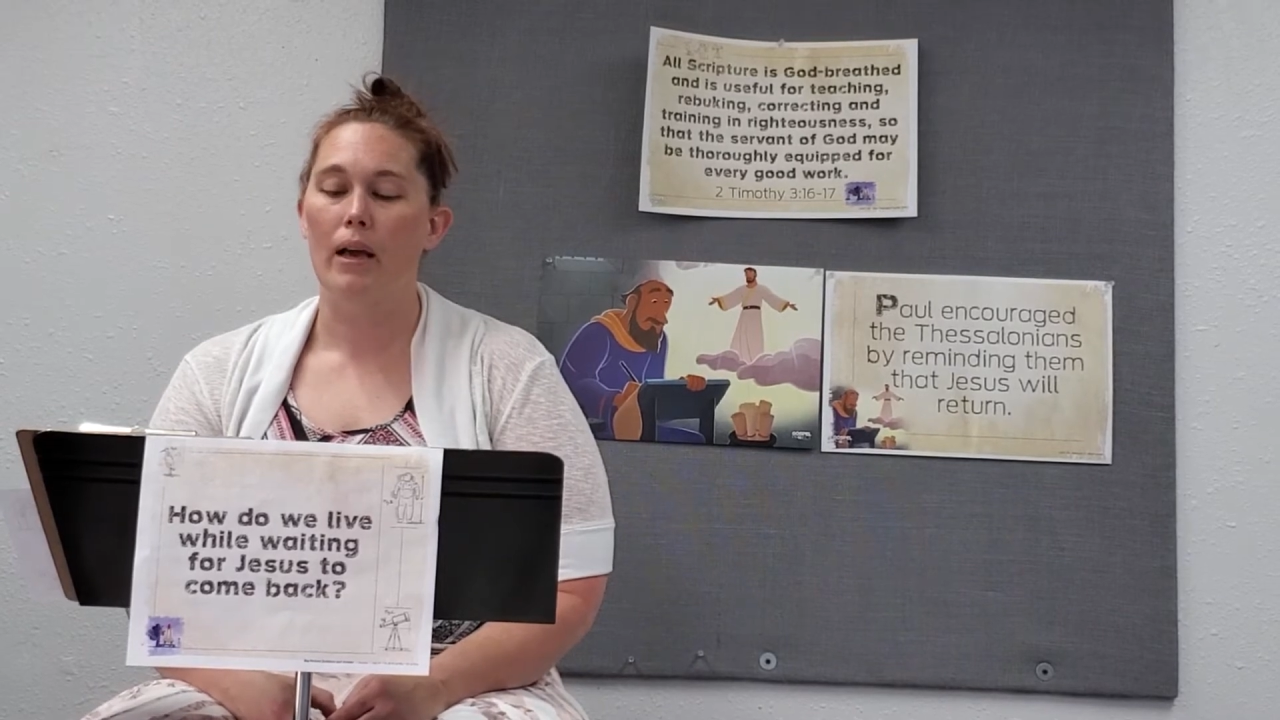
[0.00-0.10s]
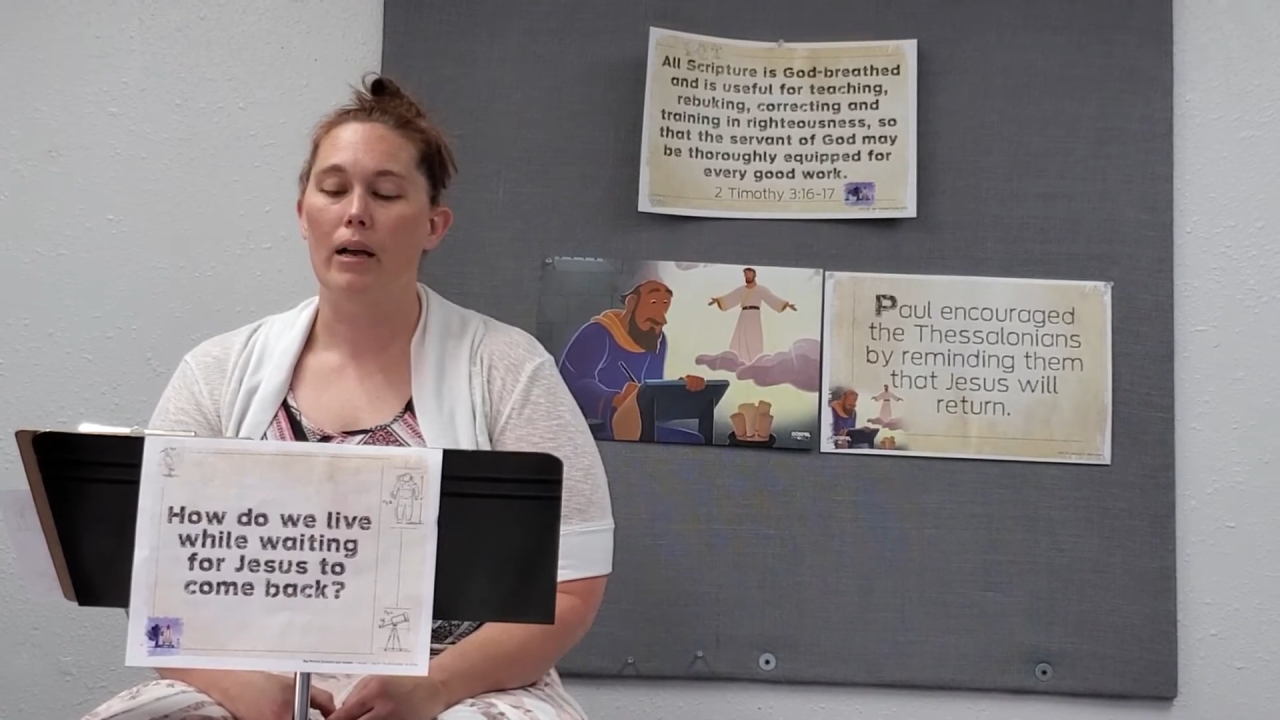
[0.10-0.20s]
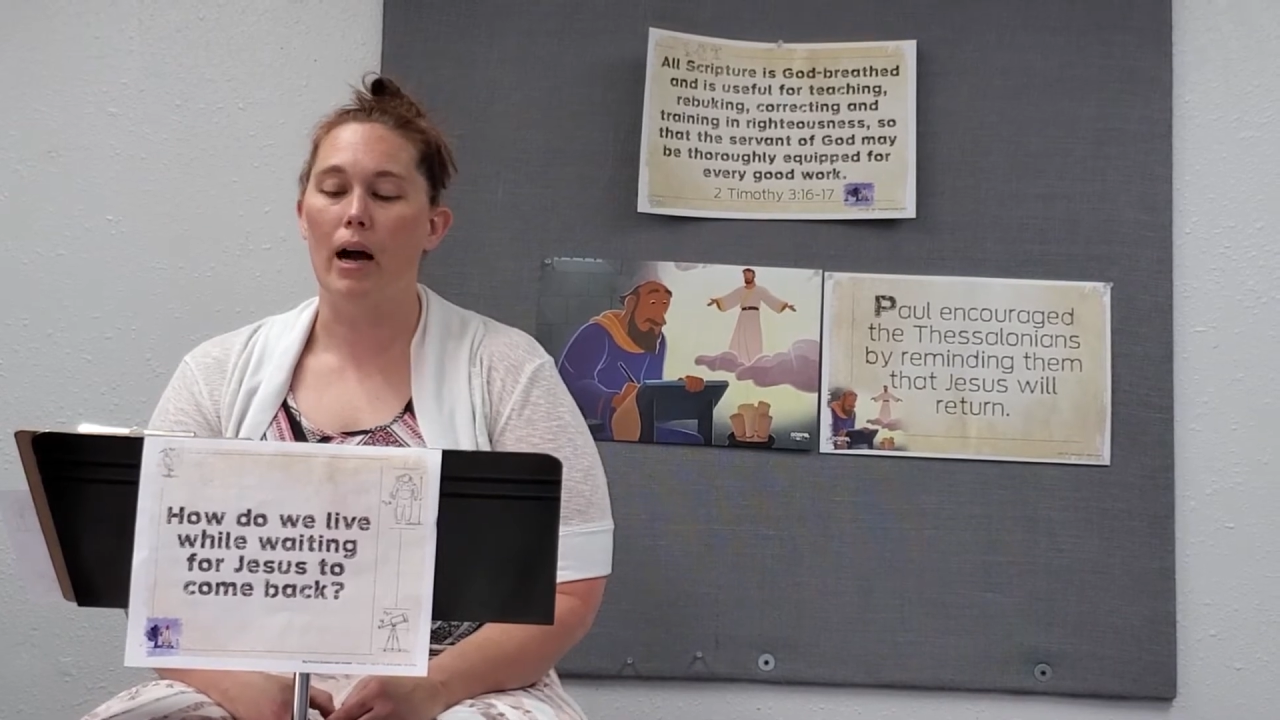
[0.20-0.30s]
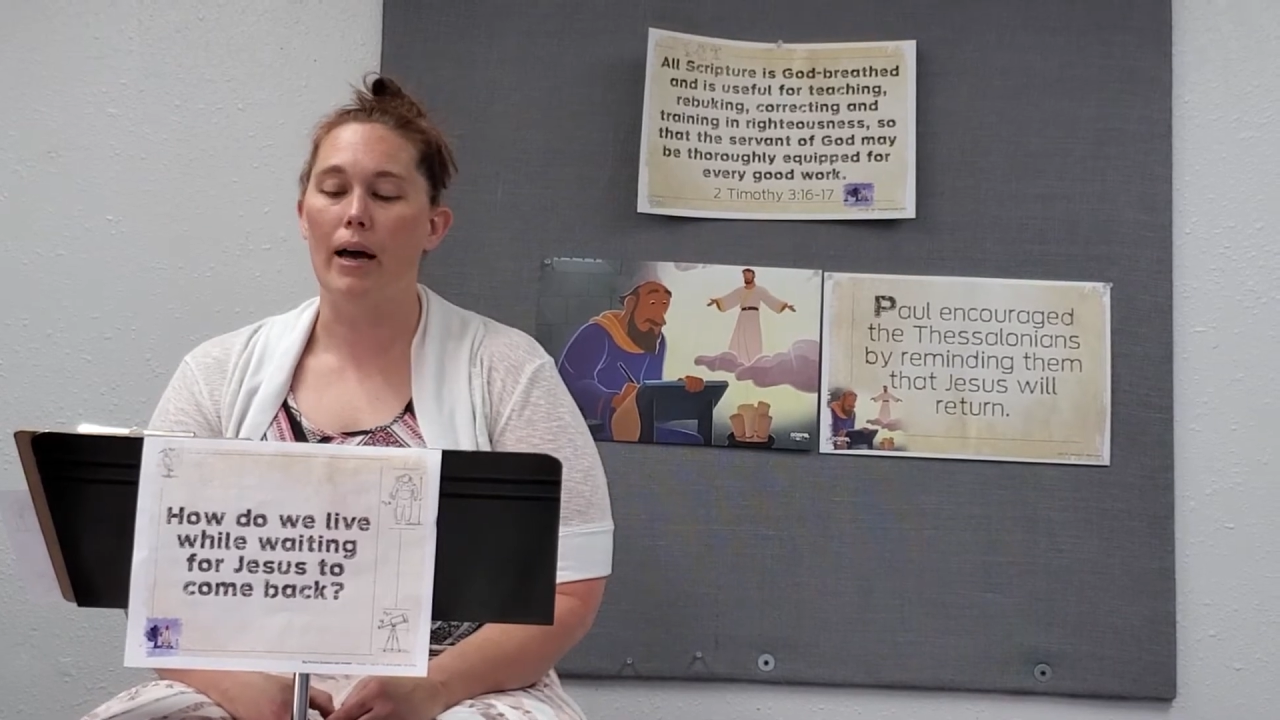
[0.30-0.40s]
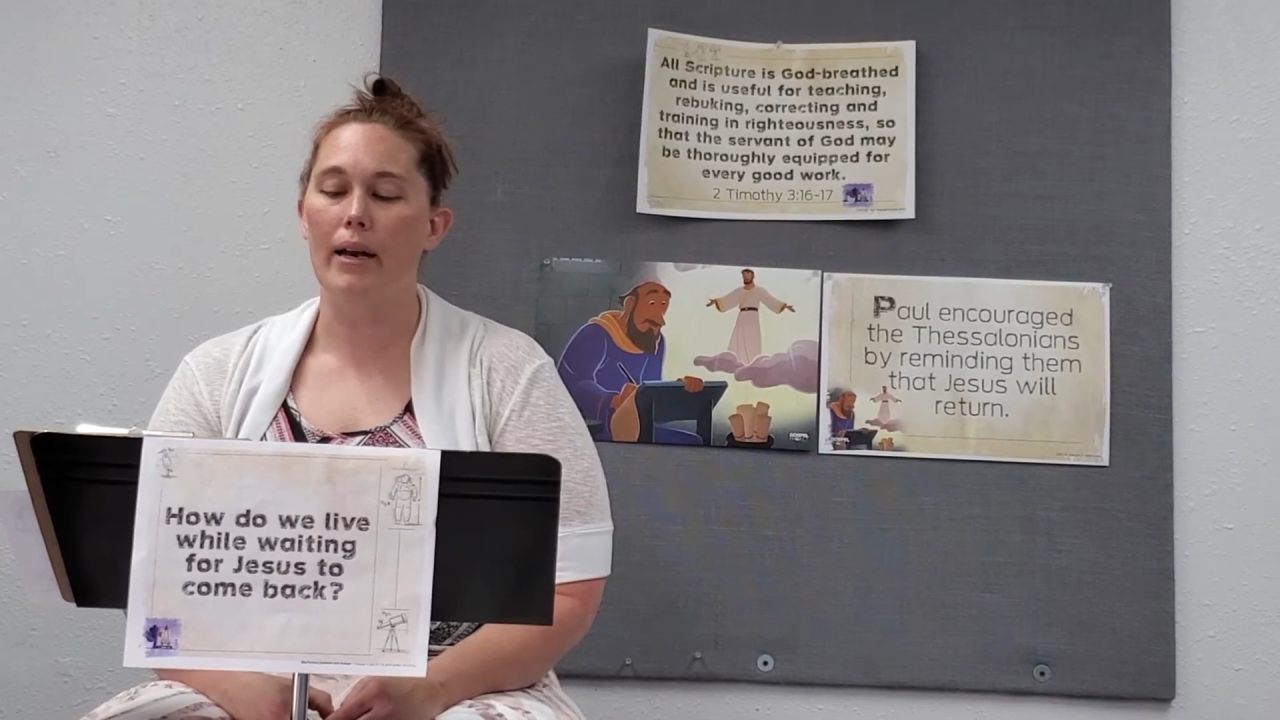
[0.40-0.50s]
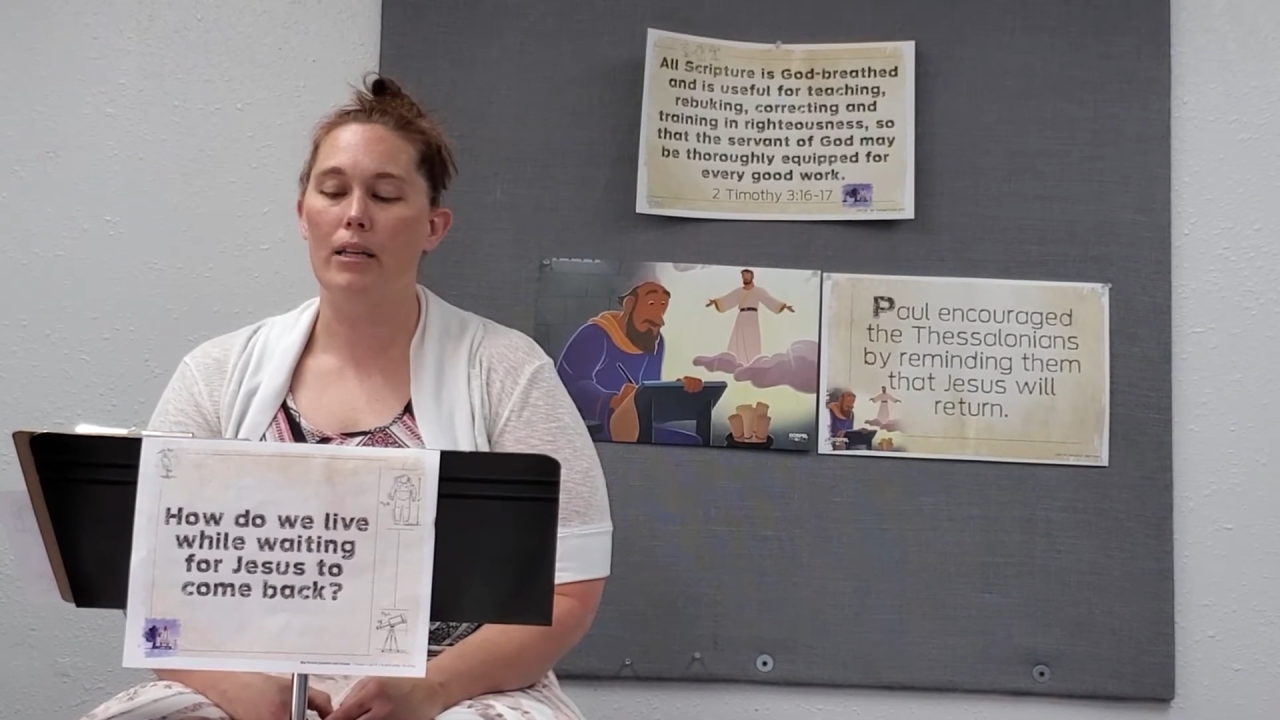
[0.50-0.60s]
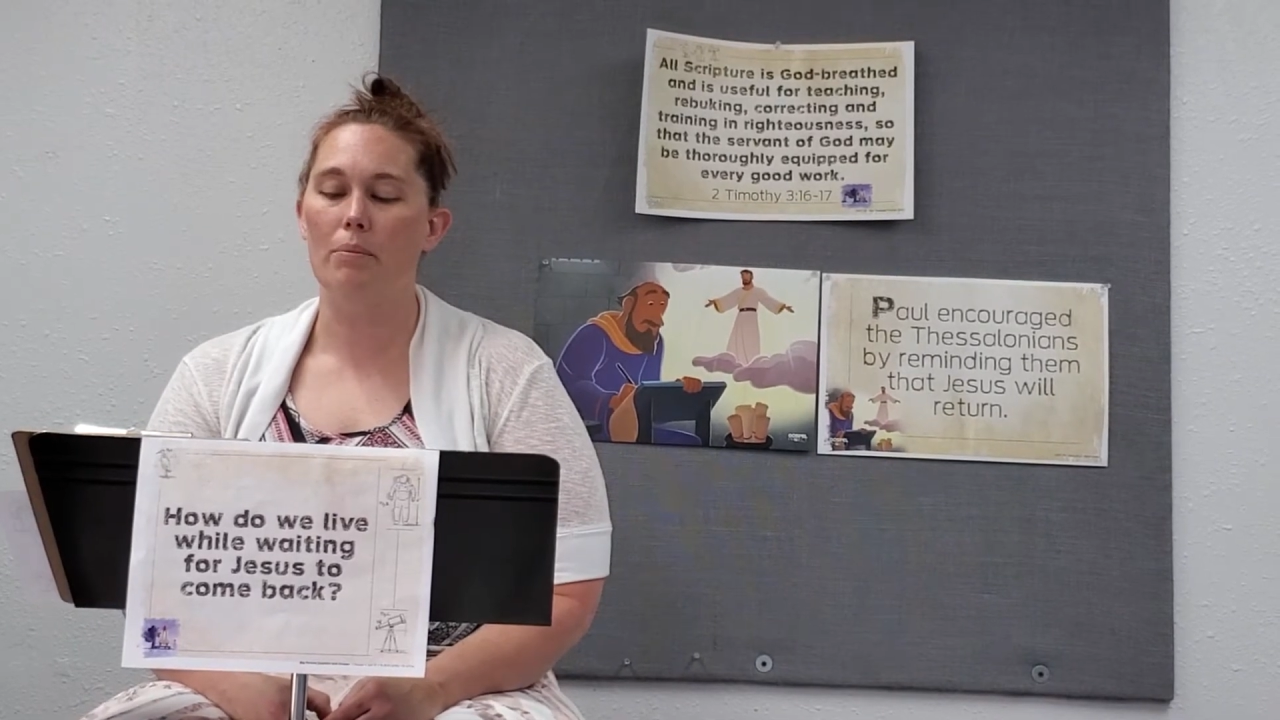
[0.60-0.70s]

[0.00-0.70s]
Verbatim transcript: God has